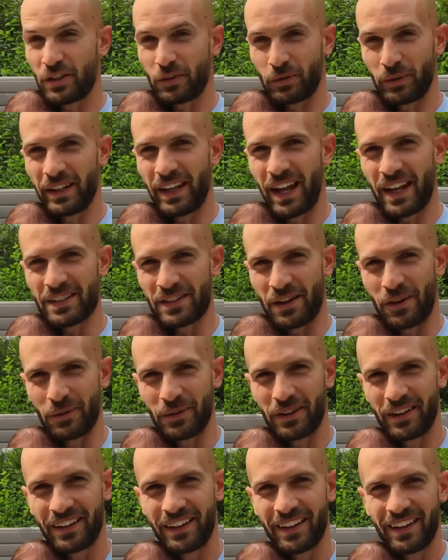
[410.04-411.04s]
3 days
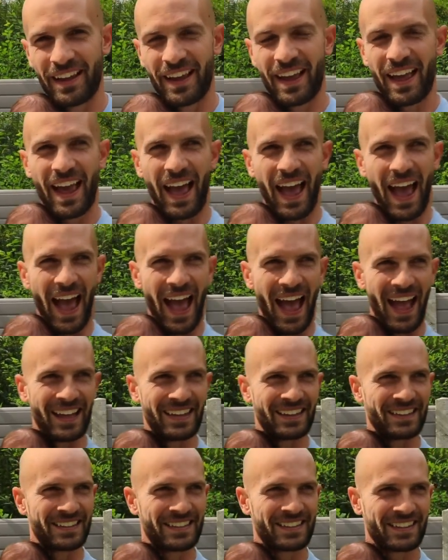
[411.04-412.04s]
old,
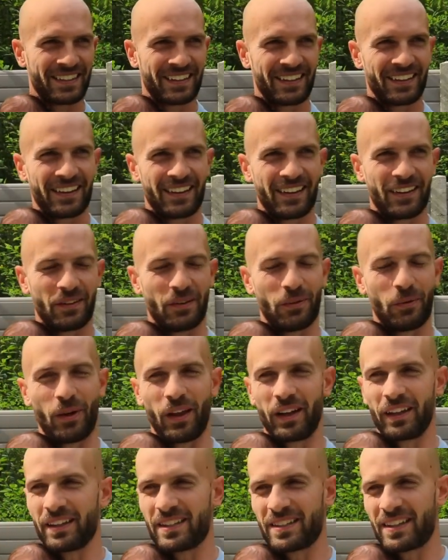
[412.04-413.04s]
and all
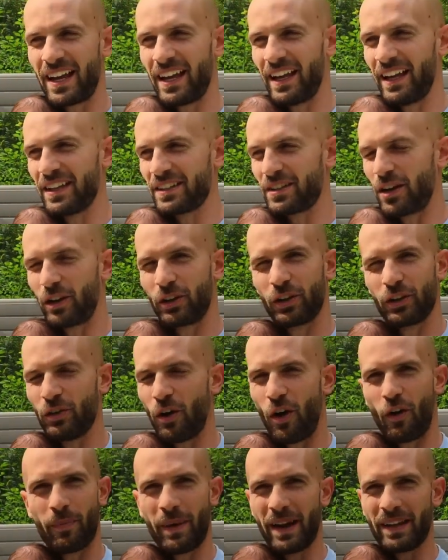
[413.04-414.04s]
I can say is I could
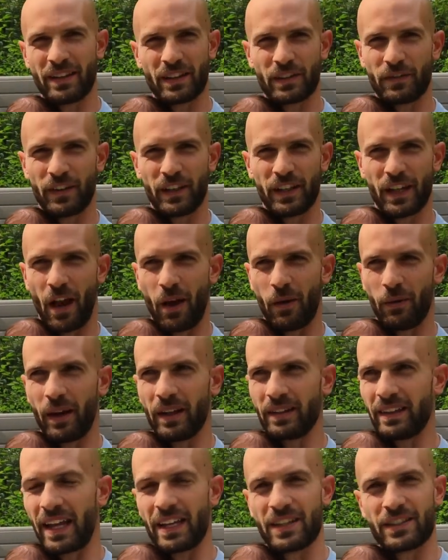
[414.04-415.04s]
not have made this video
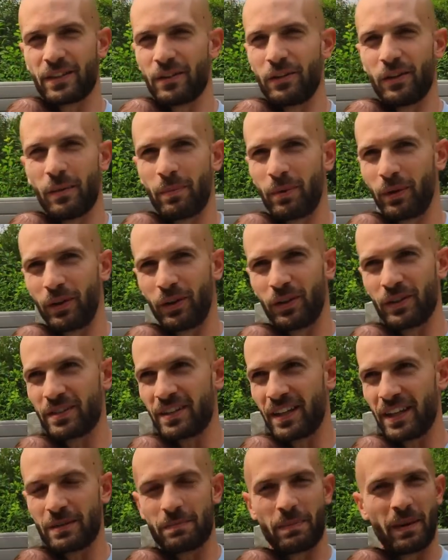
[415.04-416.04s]
a day sooner
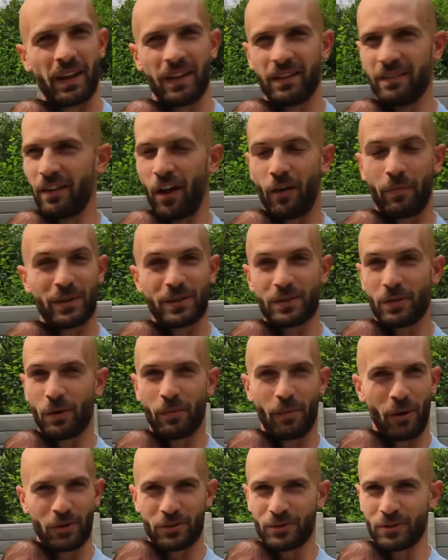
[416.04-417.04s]
because I've been too
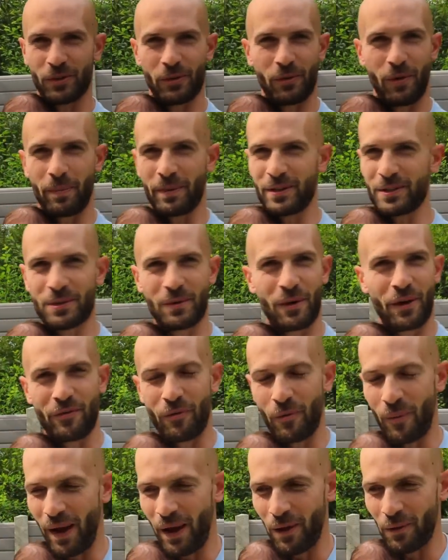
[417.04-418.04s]
emotional, I've been too
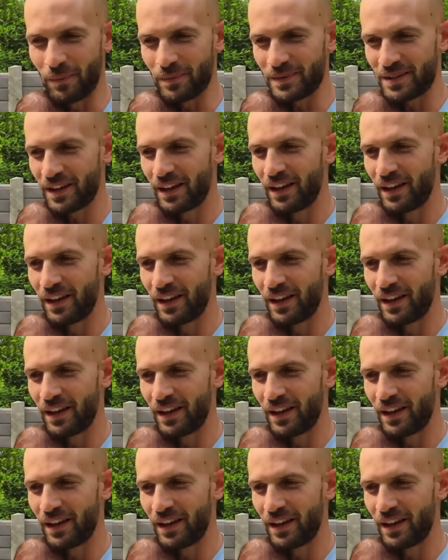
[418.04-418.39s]
overwhelmed,